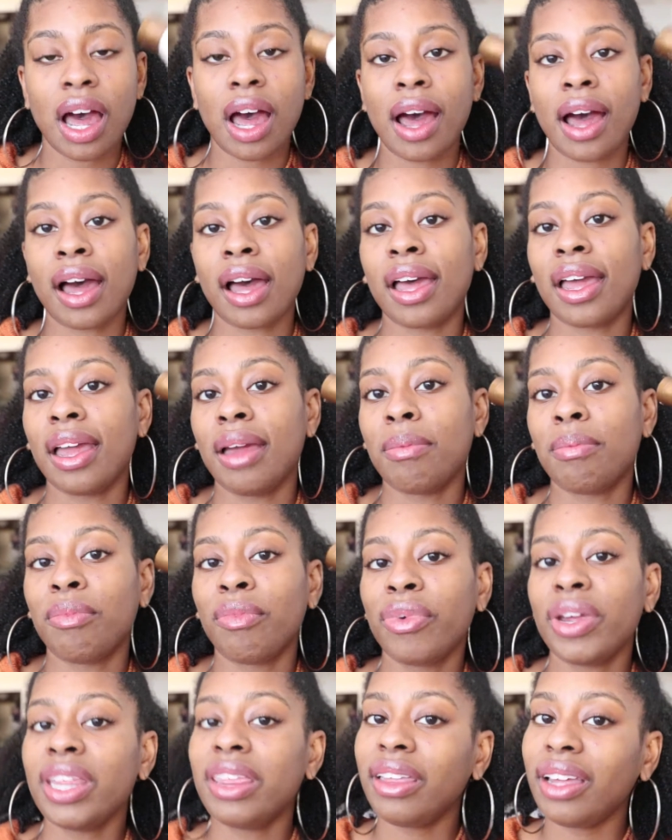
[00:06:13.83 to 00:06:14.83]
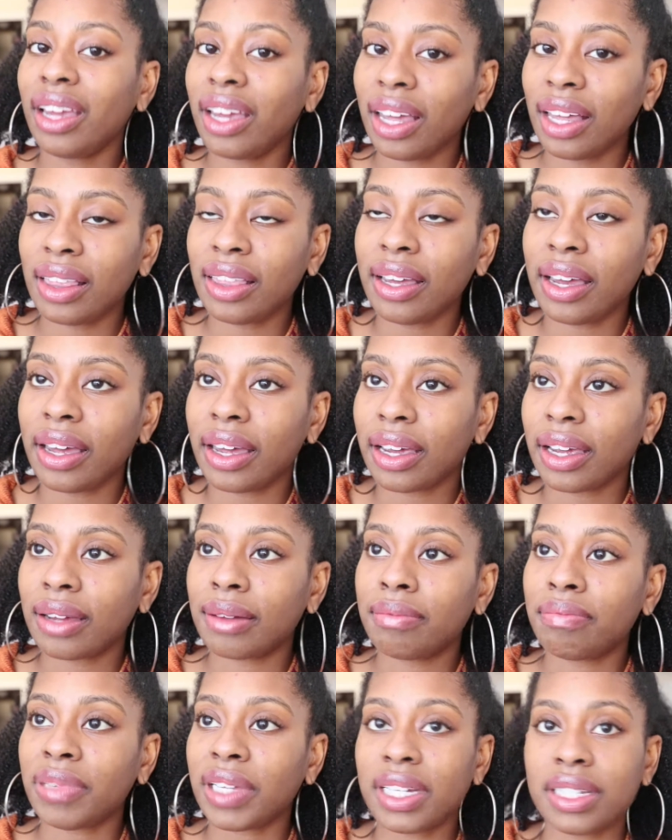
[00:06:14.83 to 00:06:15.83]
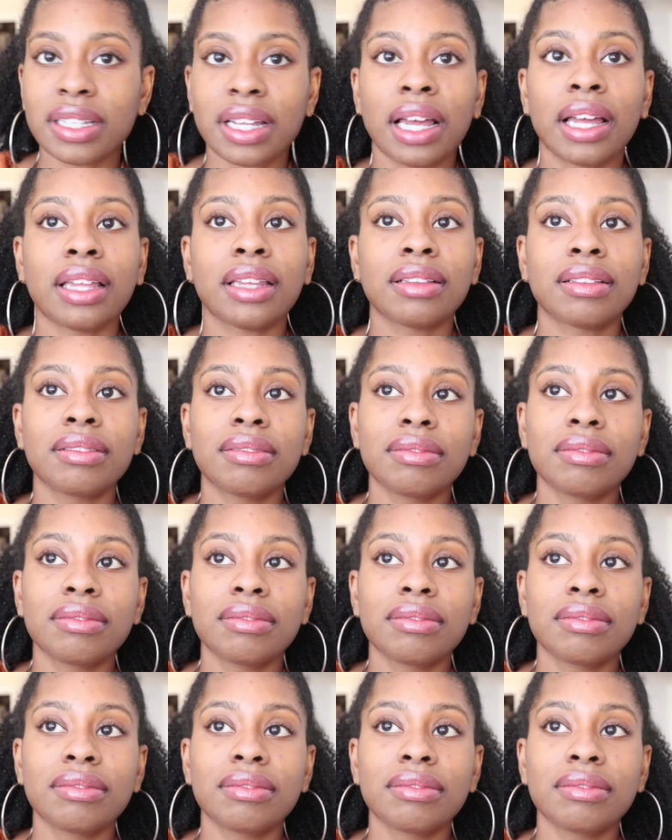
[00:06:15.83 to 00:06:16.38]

I am rethinking that because I'm